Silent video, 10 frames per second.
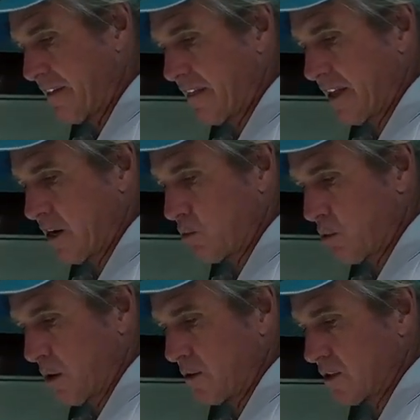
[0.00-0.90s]
then it
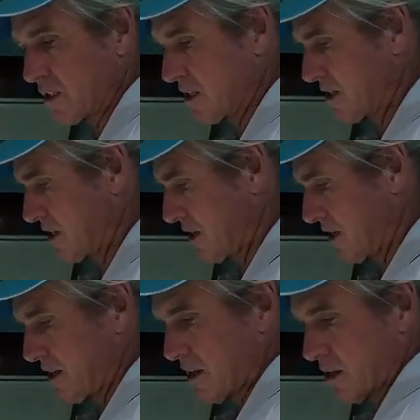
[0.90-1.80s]
won't
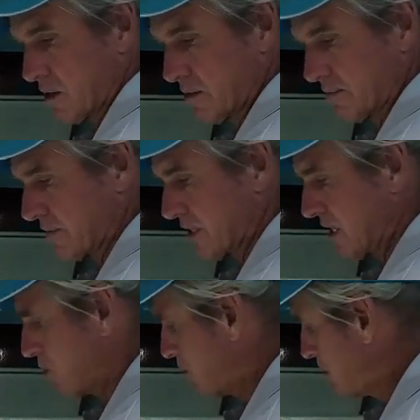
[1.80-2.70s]

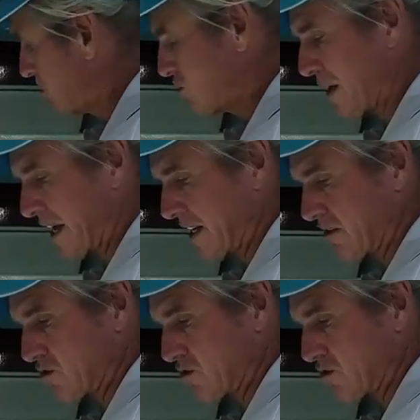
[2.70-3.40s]
it won't drain